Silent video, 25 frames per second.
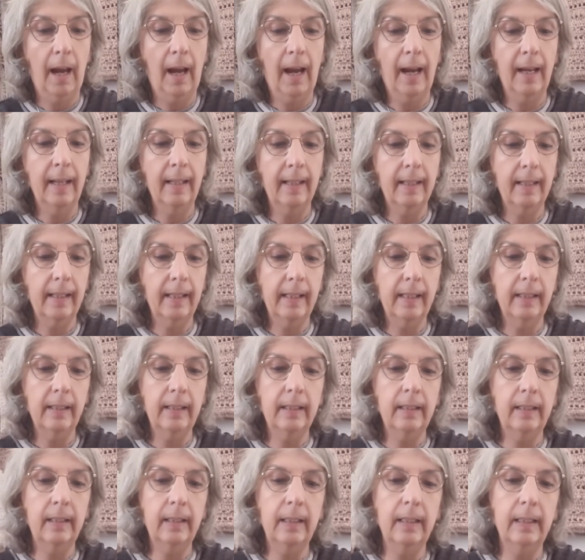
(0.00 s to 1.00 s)
I
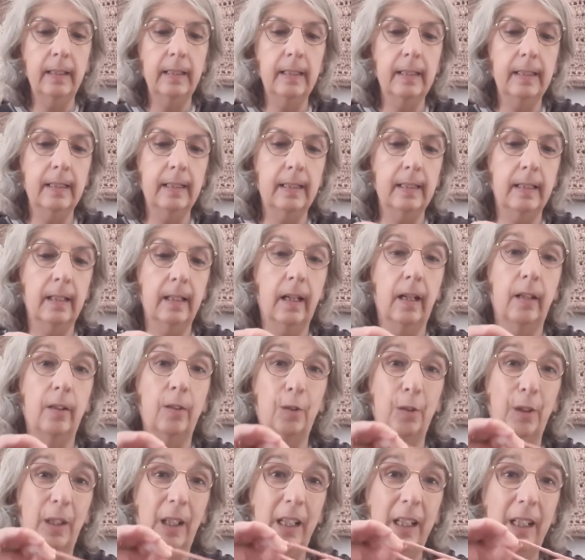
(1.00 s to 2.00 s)
think it's
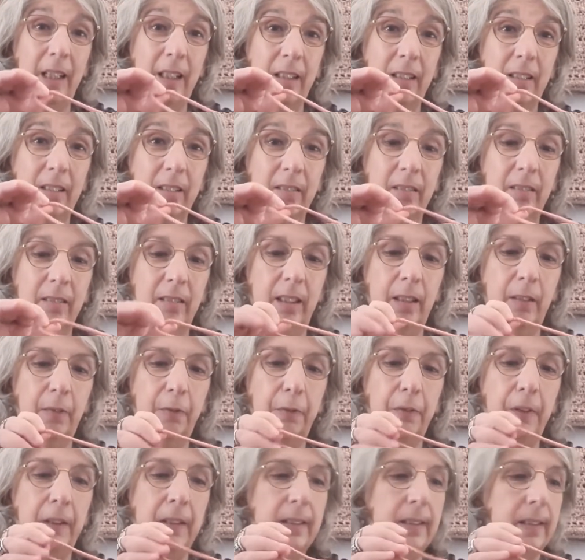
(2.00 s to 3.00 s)
acrylic. It
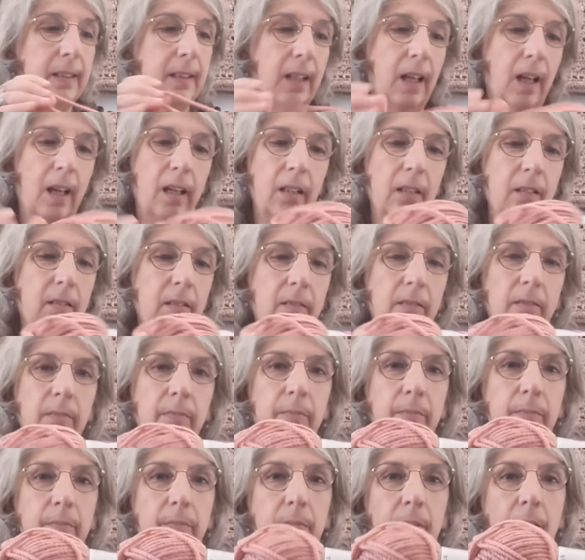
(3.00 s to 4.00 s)
feels like
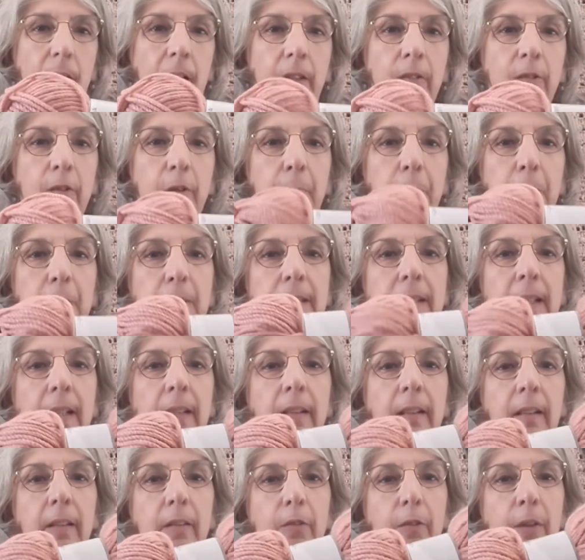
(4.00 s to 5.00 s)
100%
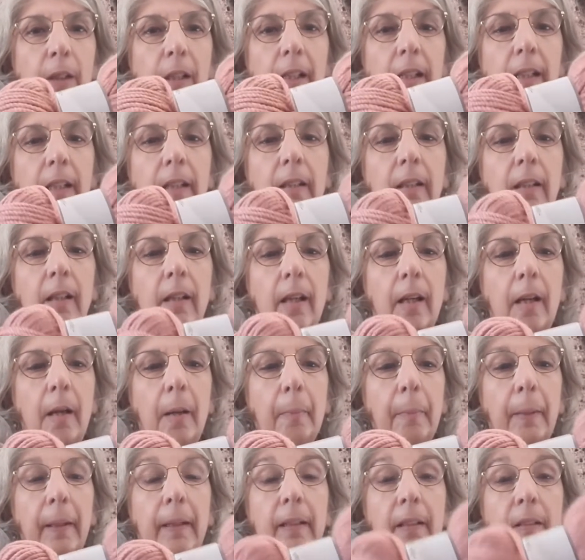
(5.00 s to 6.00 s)
acrylic,
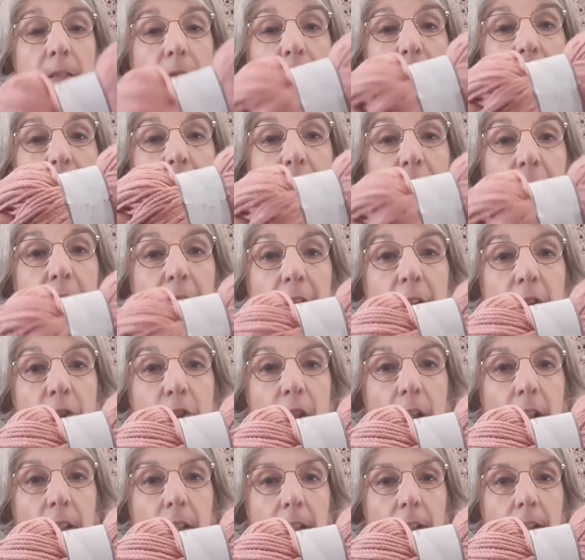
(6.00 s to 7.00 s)
but it's very, very
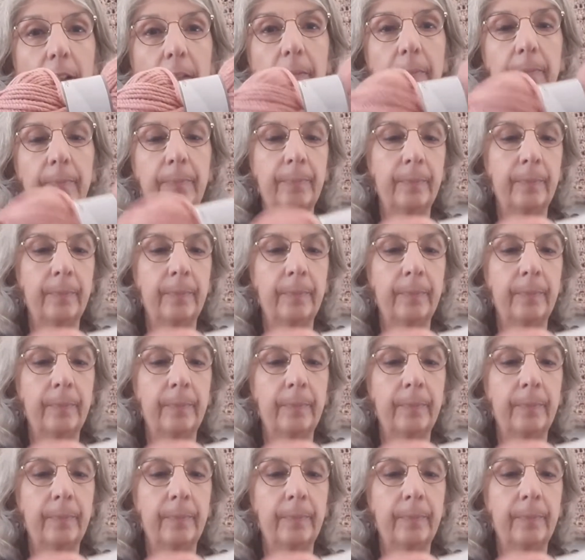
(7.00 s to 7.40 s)
chunky.